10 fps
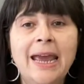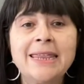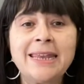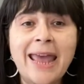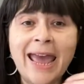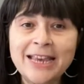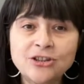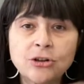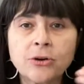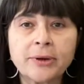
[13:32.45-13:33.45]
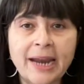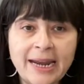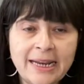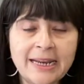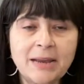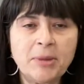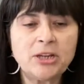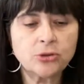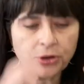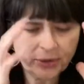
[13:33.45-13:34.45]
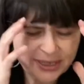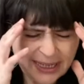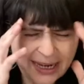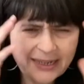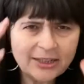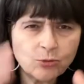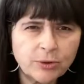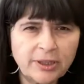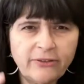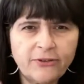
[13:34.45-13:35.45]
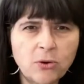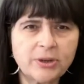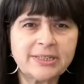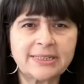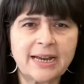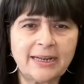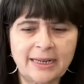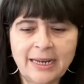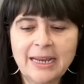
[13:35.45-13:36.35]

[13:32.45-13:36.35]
And then as you're creating it, make sure your intent is really focused on it.